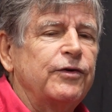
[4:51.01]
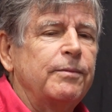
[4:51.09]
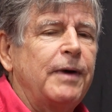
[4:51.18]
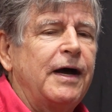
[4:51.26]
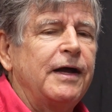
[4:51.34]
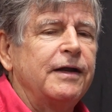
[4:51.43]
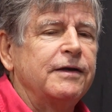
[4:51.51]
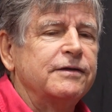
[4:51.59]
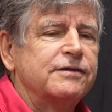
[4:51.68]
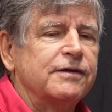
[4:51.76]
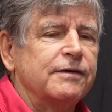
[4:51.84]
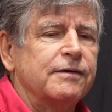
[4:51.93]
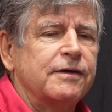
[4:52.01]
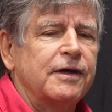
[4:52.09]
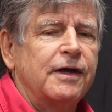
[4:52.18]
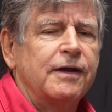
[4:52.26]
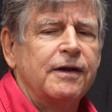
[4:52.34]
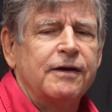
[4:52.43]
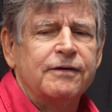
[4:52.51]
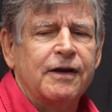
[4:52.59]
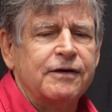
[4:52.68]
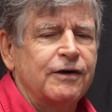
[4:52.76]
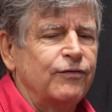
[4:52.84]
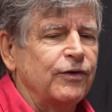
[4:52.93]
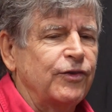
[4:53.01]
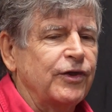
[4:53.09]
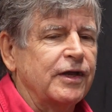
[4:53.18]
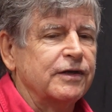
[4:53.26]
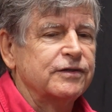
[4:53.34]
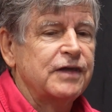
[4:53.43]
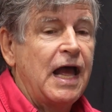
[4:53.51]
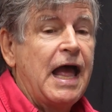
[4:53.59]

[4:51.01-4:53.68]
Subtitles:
mines and different things,